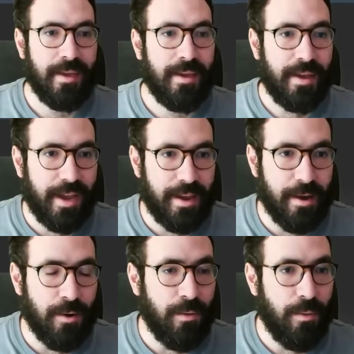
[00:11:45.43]
And
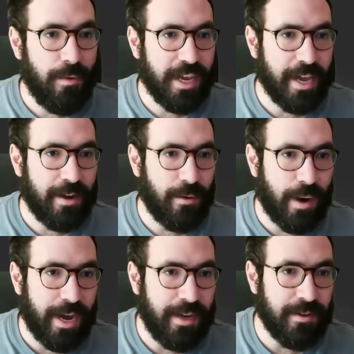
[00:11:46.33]
now we can
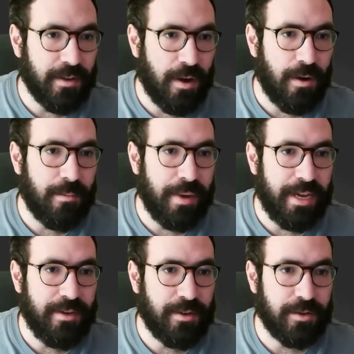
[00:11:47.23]
write our
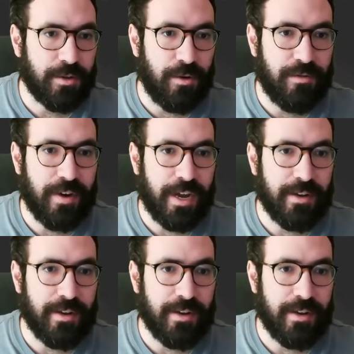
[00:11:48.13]
main.go file.